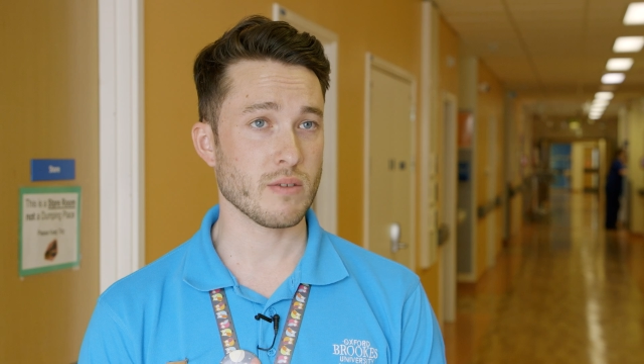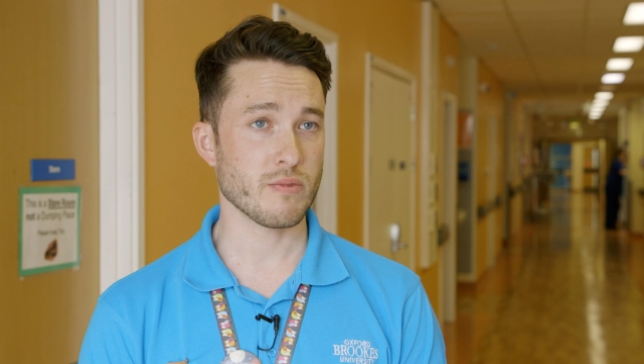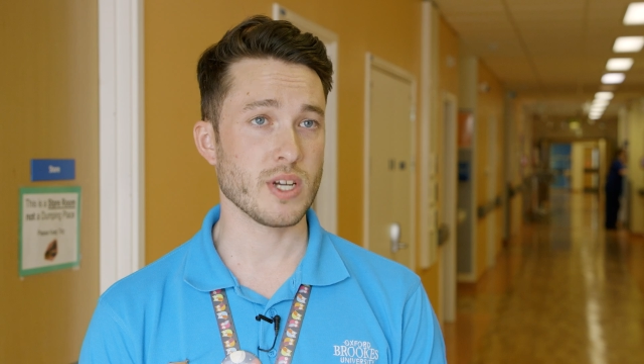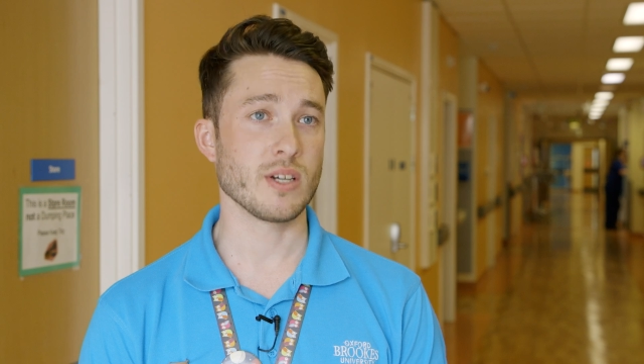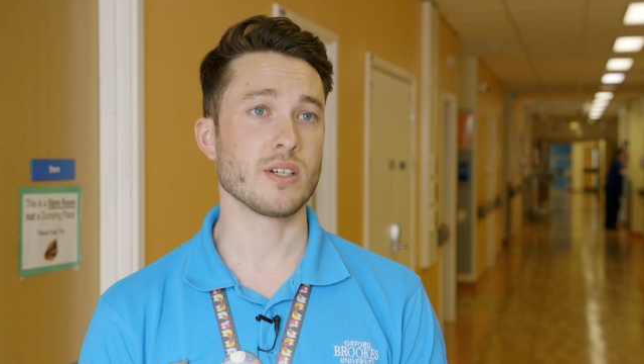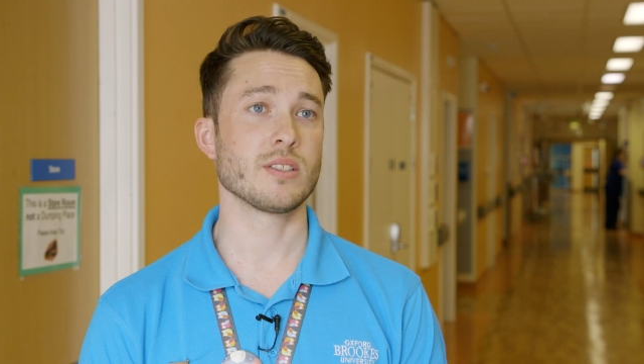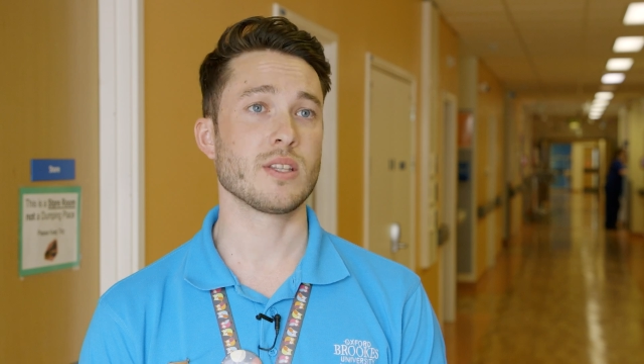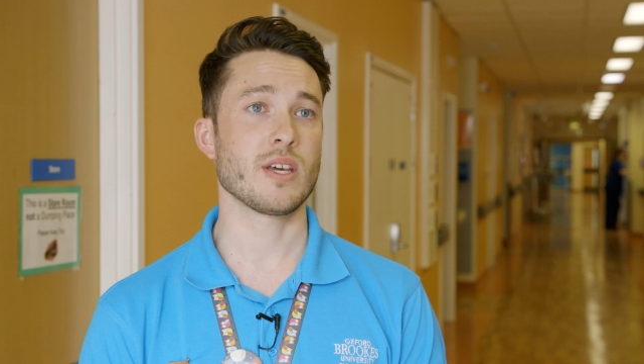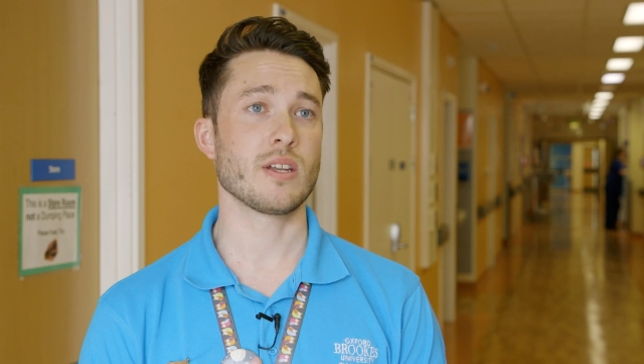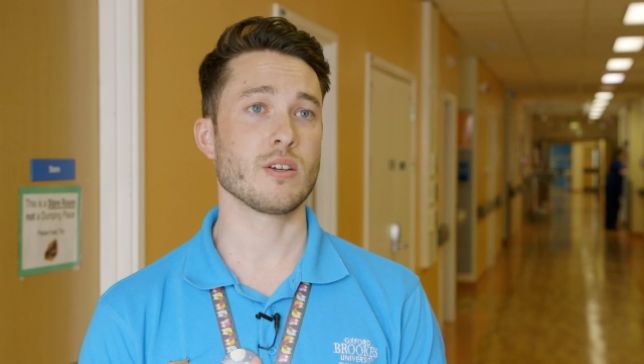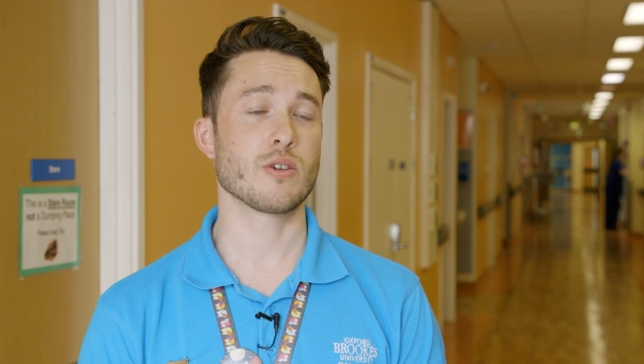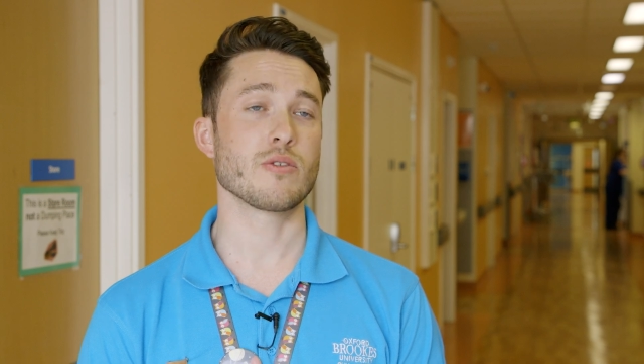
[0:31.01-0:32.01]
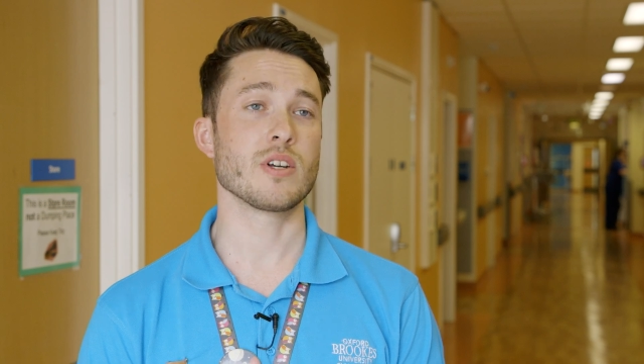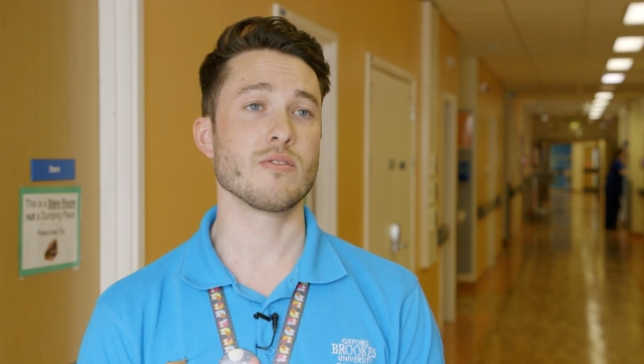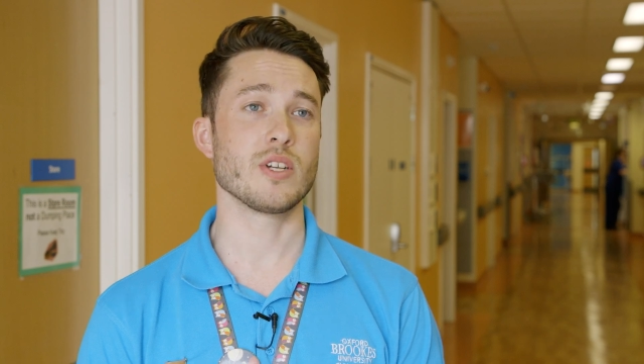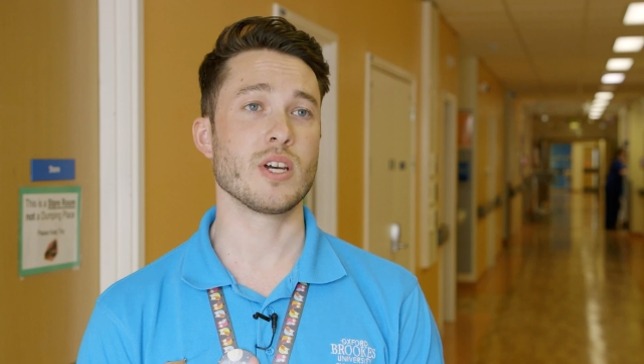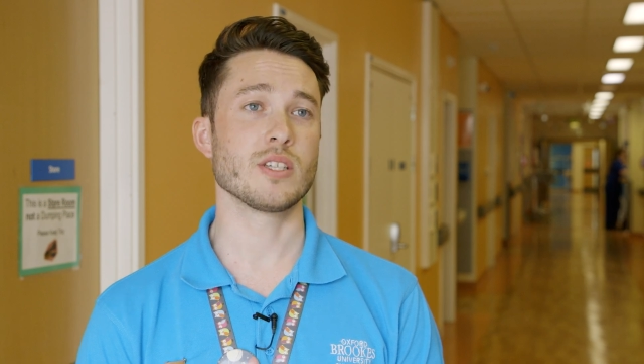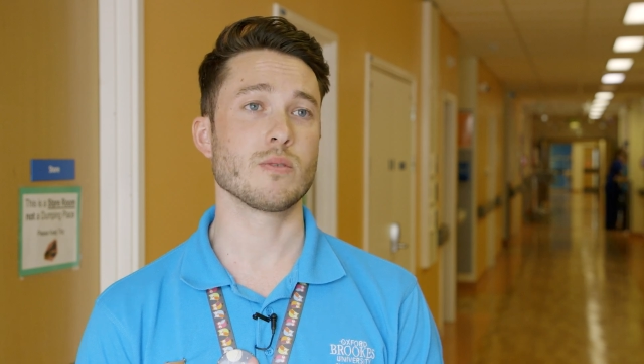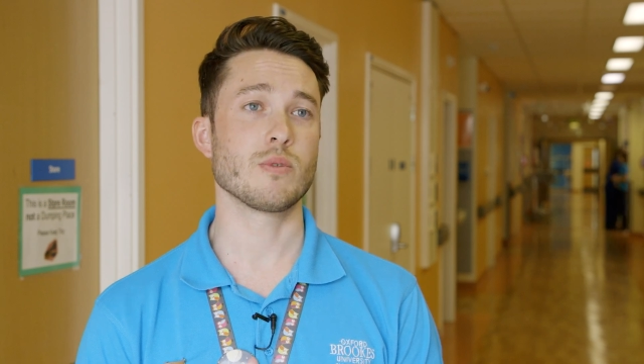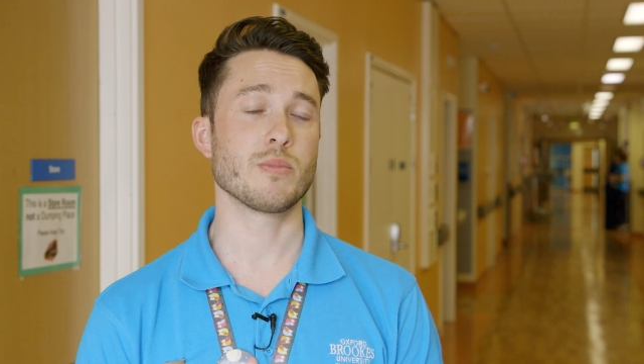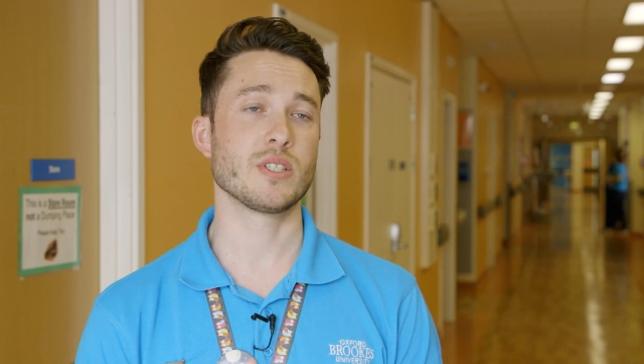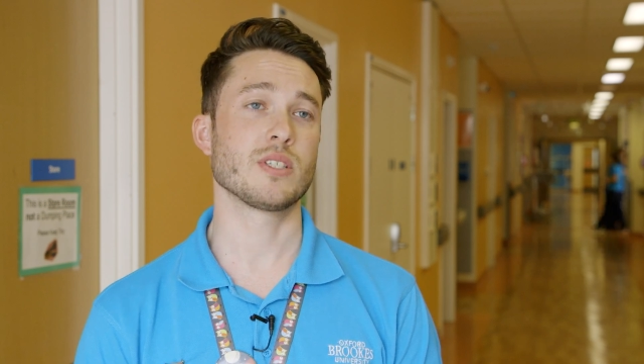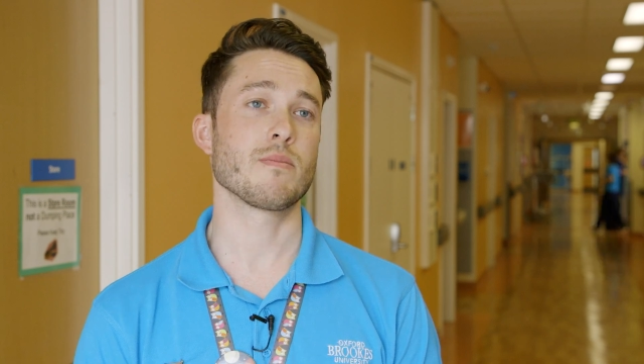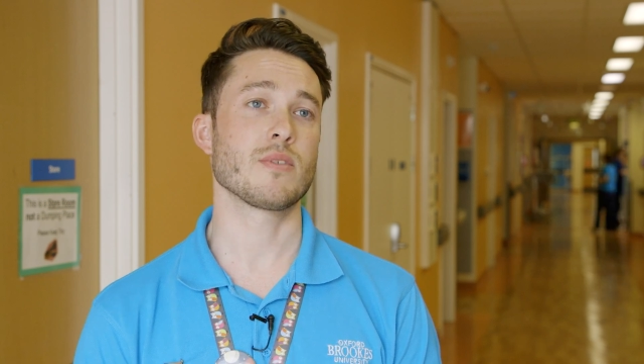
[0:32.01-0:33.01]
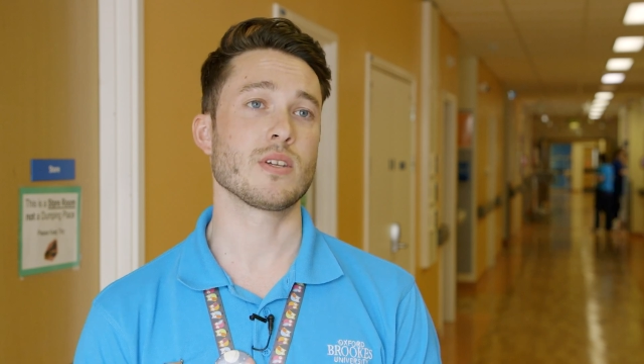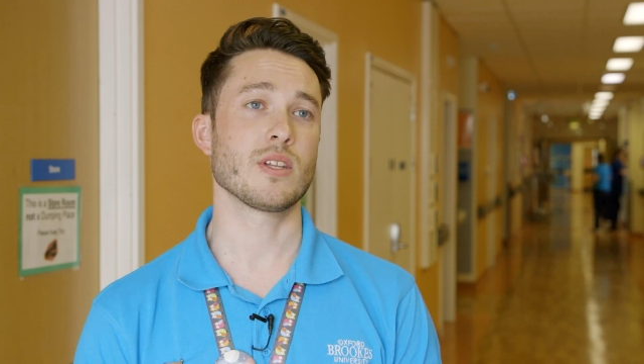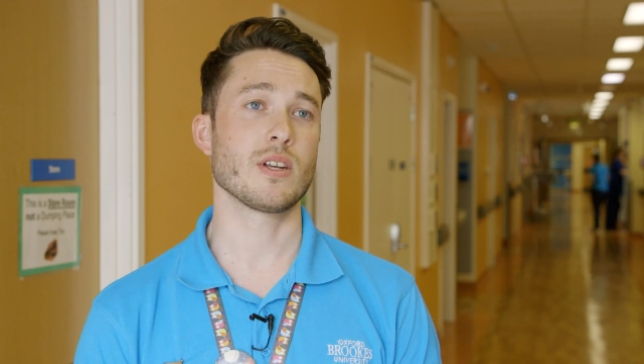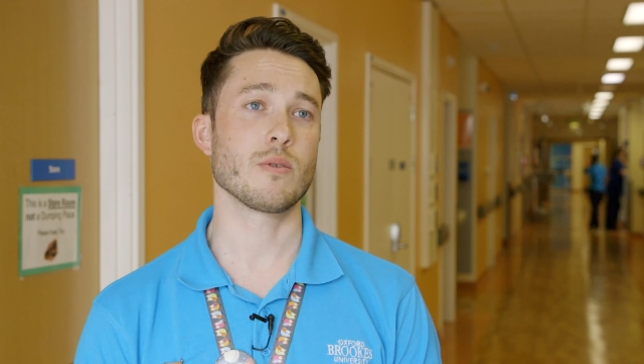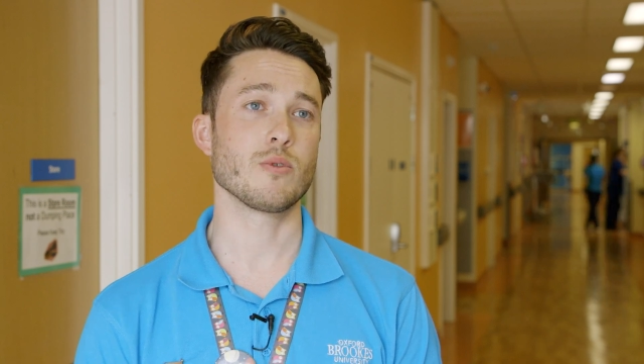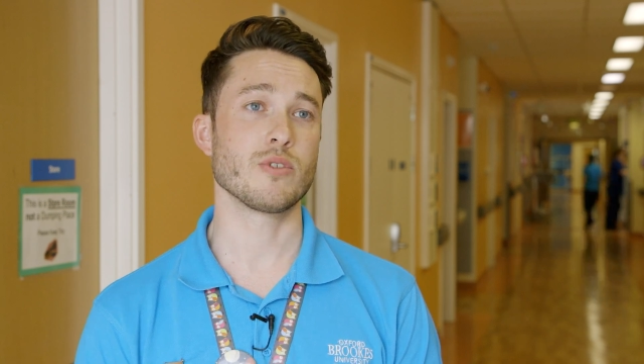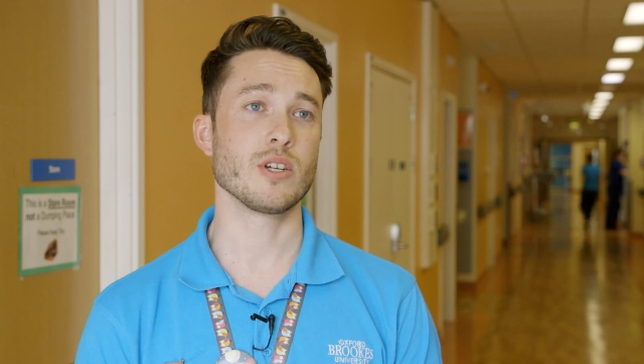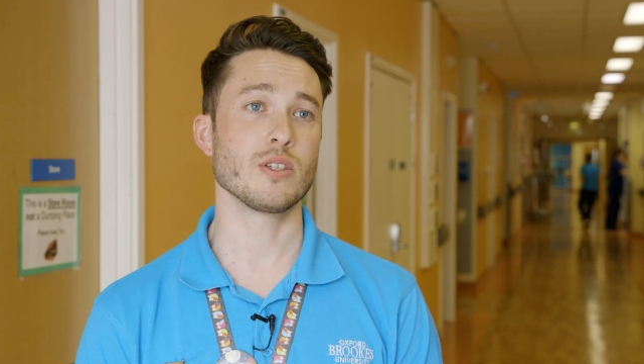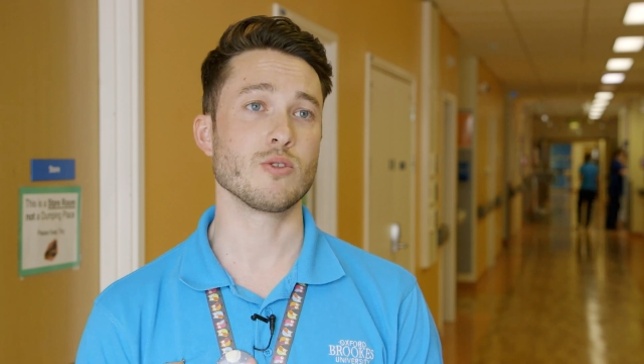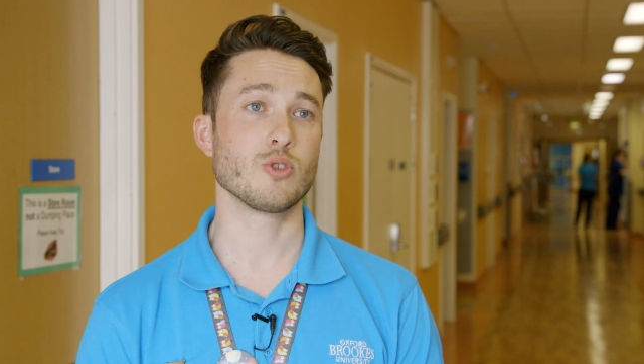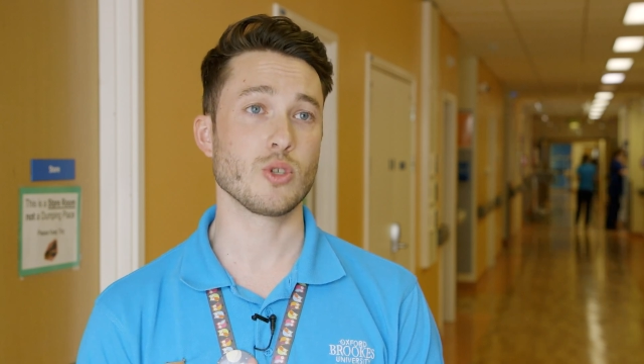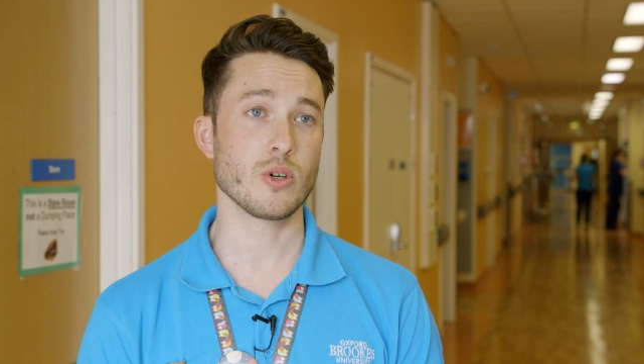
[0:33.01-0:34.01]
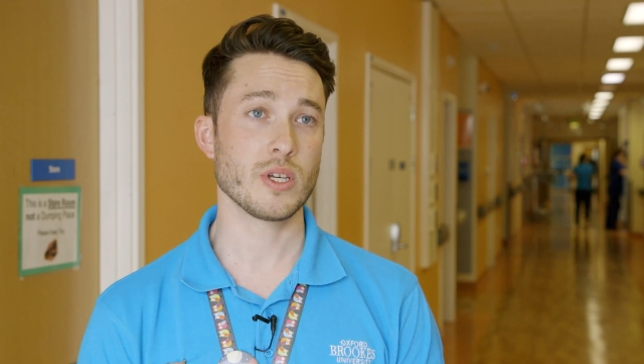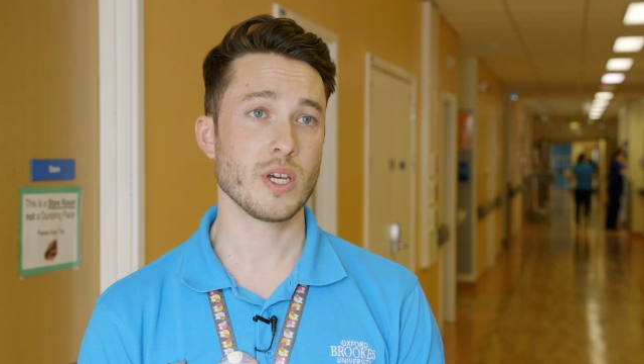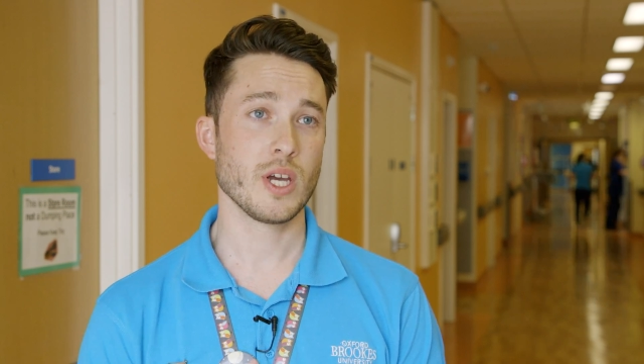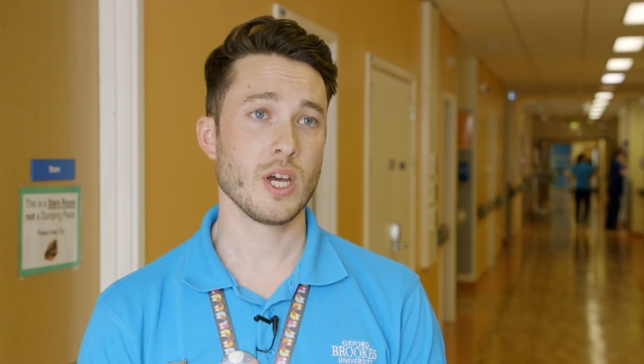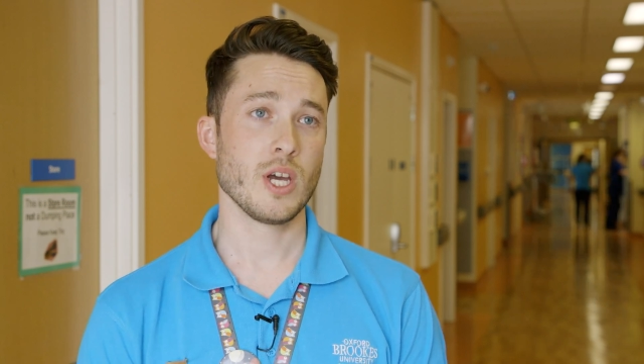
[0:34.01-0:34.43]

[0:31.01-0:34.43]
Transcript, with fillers: and realised that a career in nursing would be something that I would really enjoy.